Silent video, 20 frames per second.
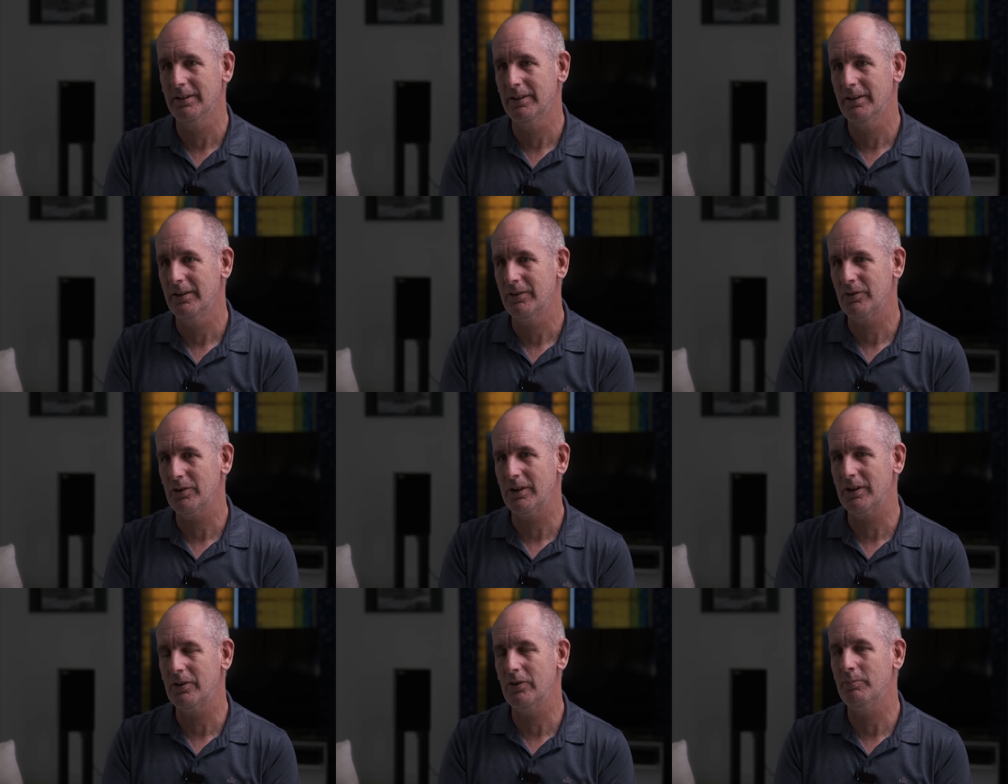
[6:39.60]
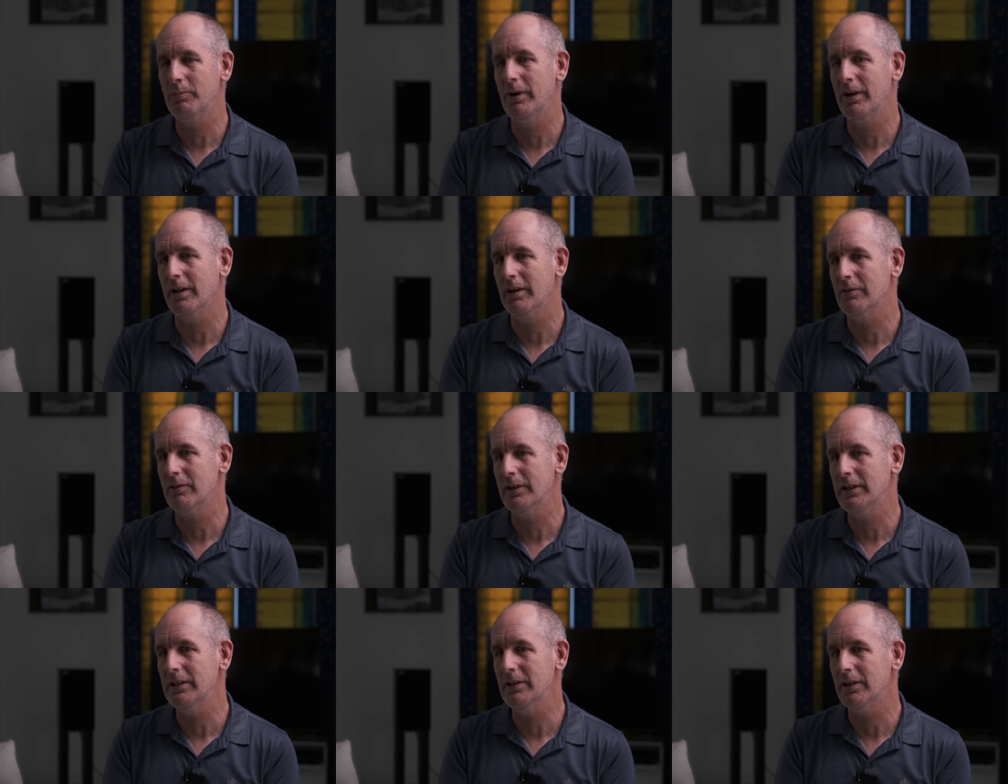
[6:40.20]
Yes, I got mine at a
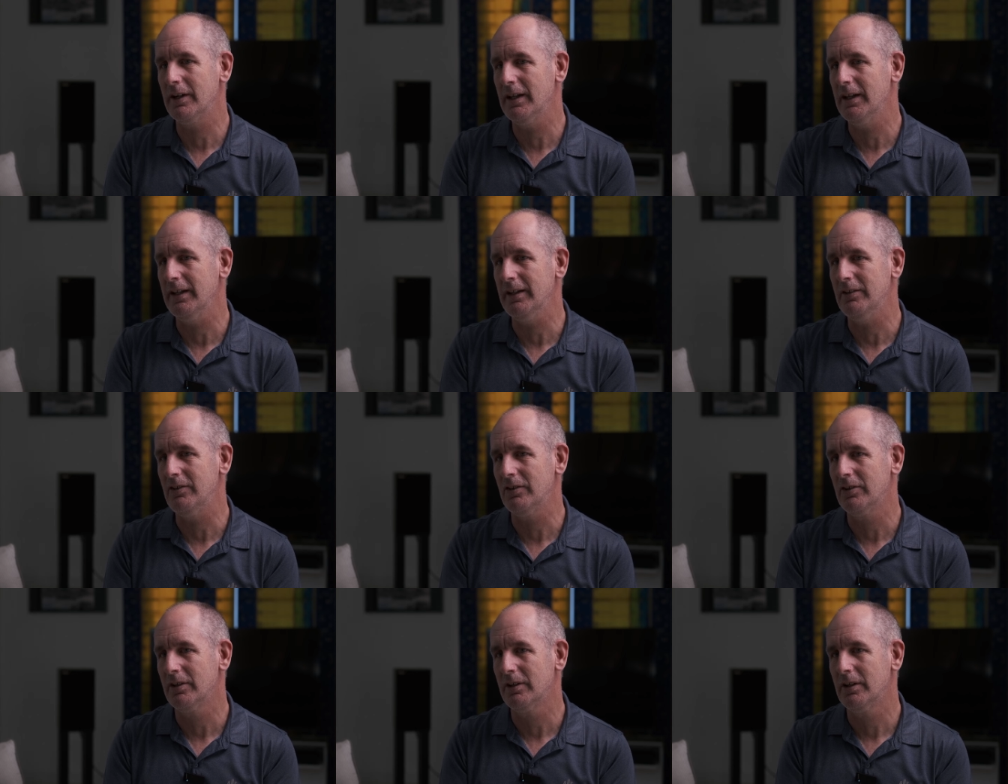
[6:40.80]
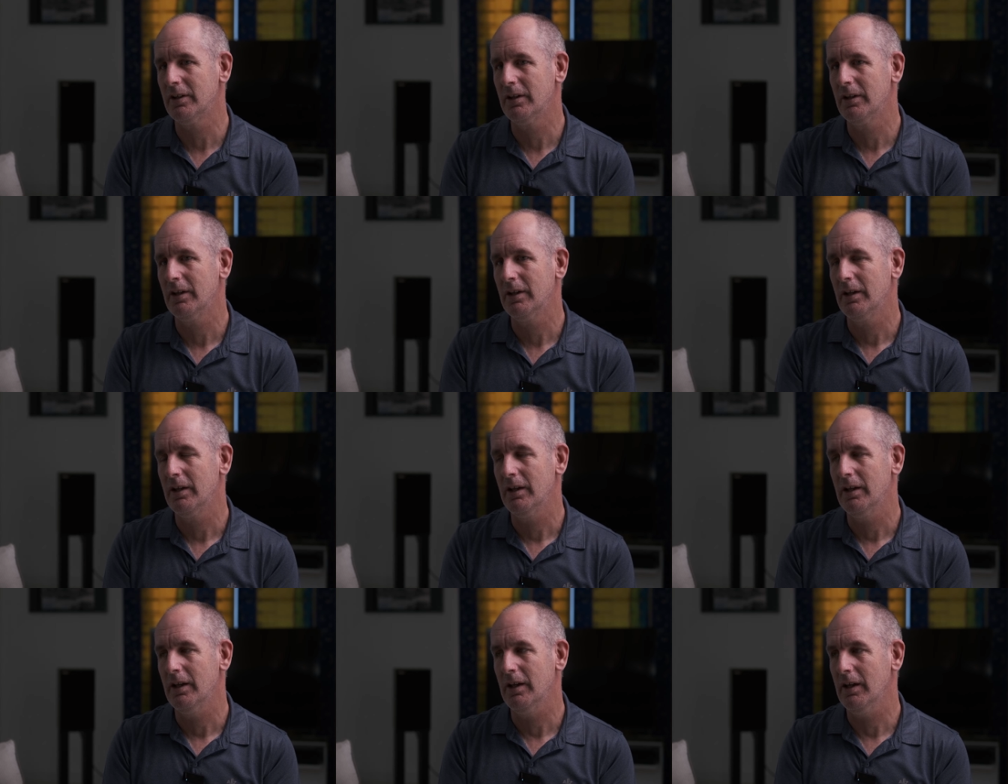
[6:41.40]
very young age.
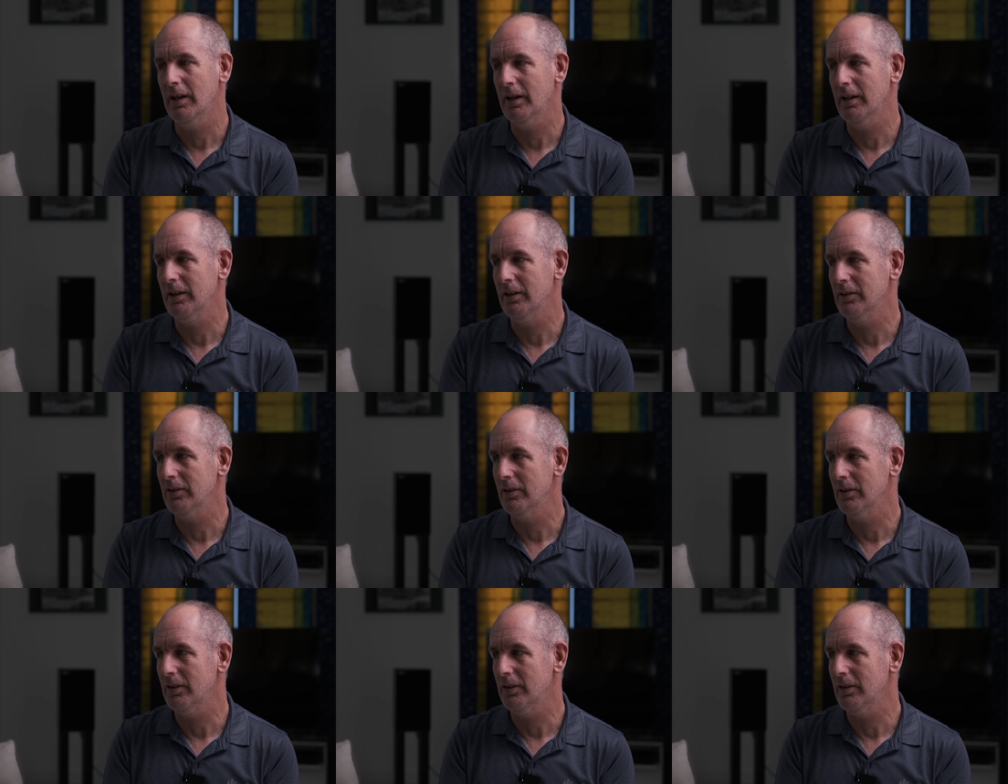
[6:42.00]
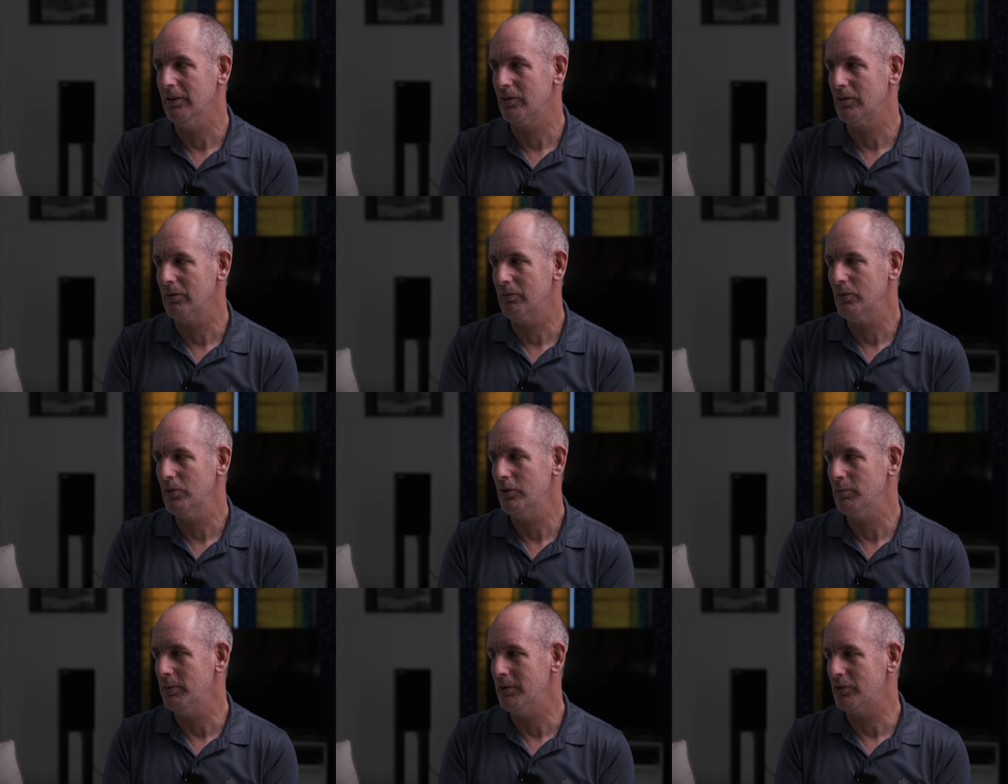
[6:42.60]
Yes, and uh, so I've
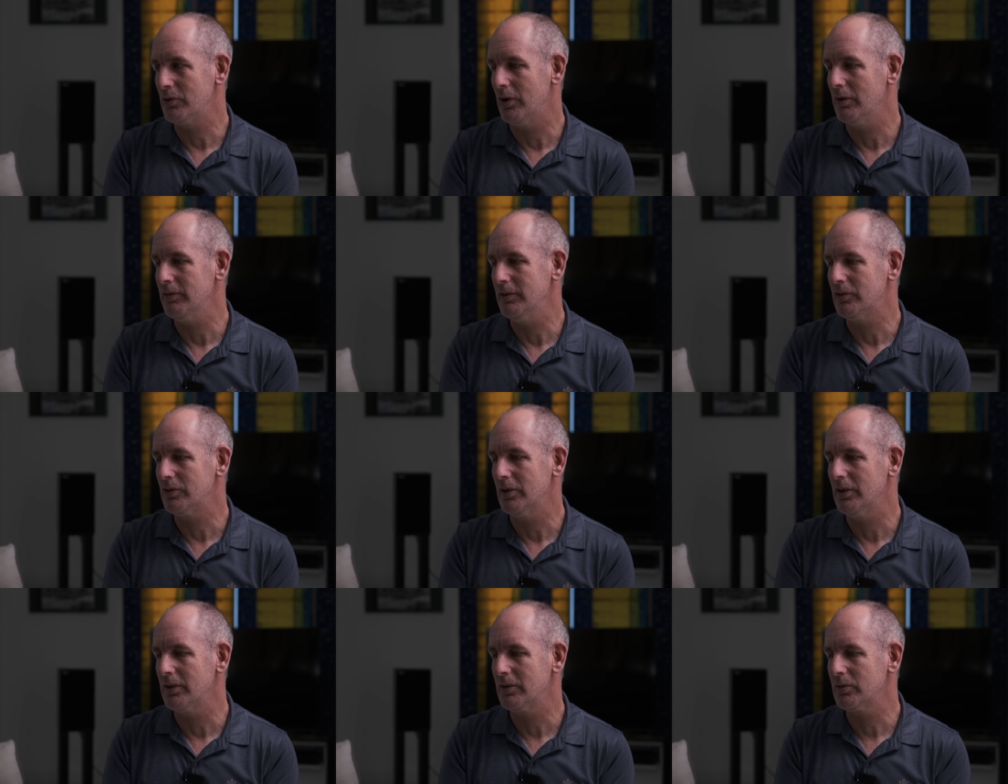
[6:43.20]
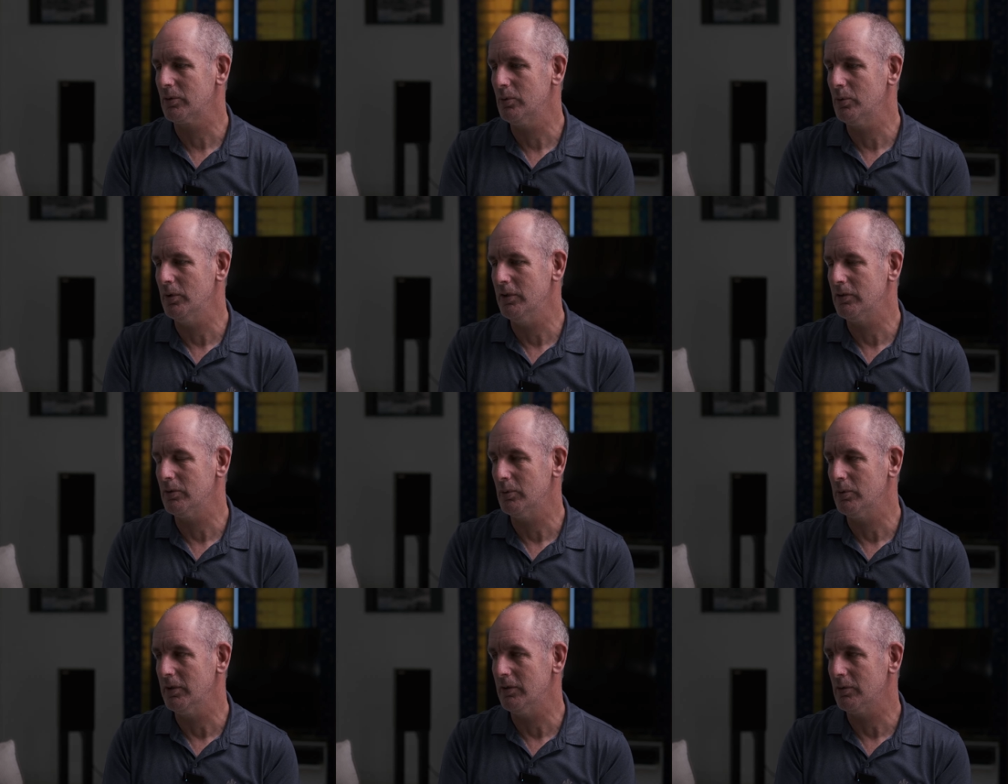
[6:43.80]
always been driving trucks. Always,
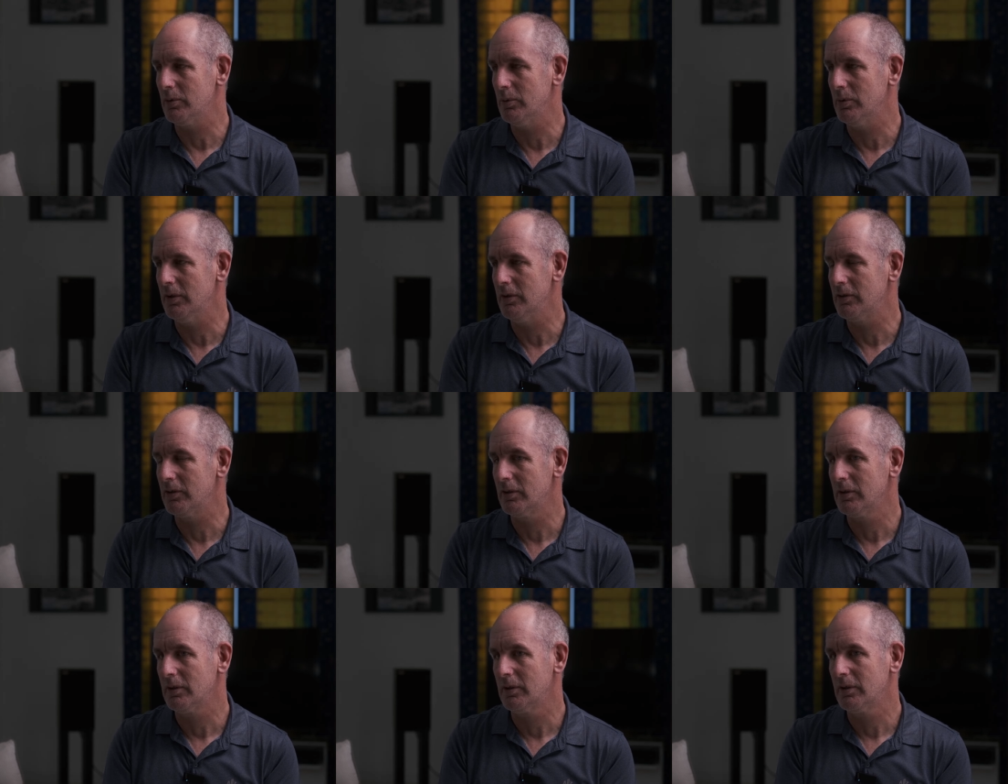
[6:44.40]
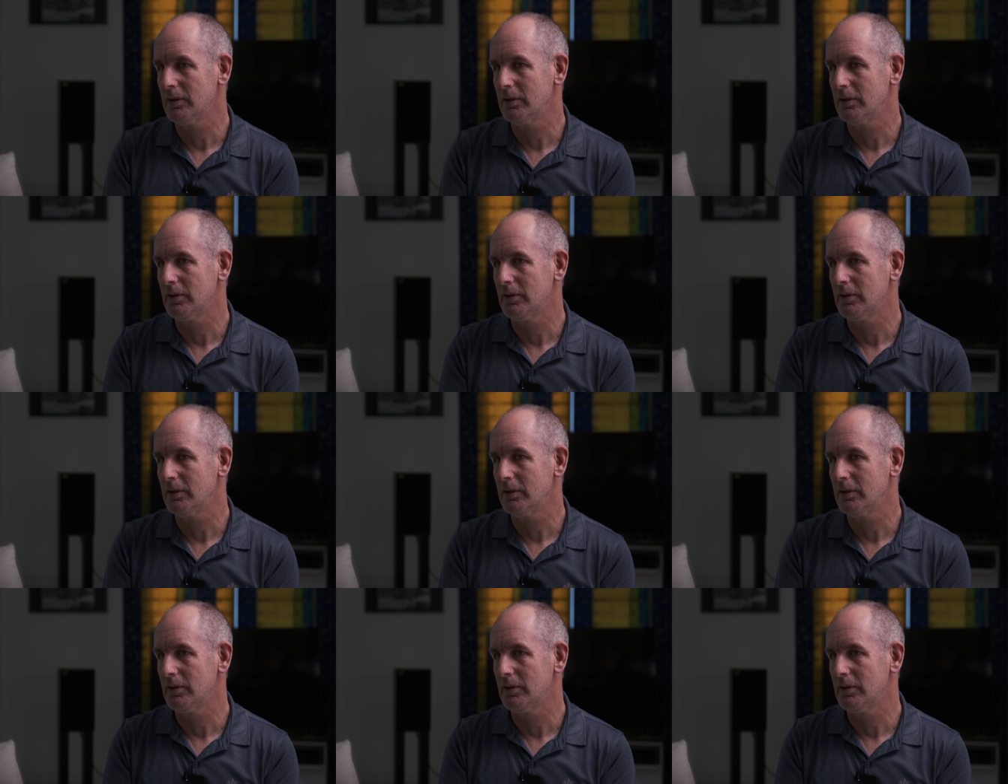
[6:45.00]
always. But always. you didn't do